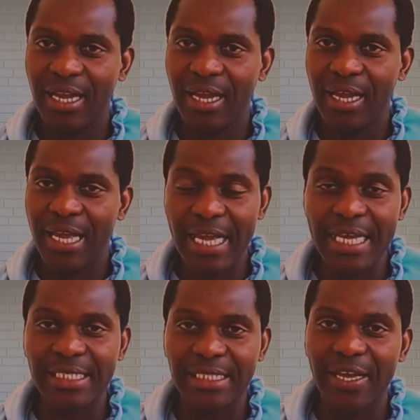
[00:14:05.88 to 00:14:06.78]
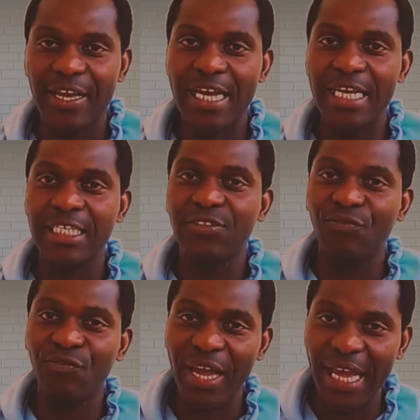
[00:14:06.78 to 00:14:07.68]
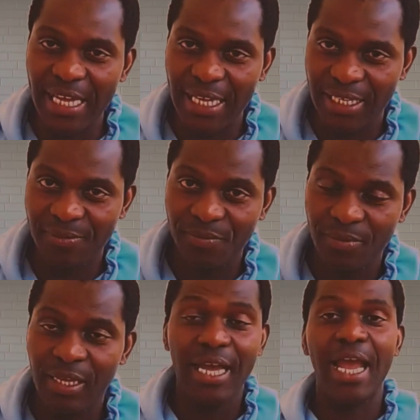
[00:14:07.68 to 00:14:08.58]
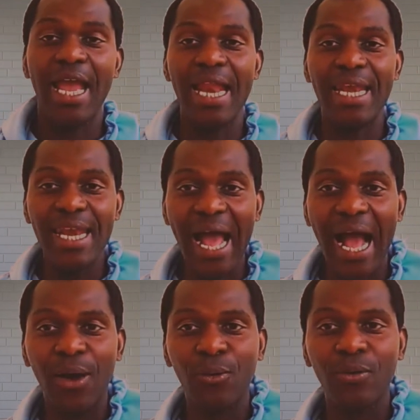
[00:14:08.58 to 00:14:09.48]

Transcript: is fake. And now,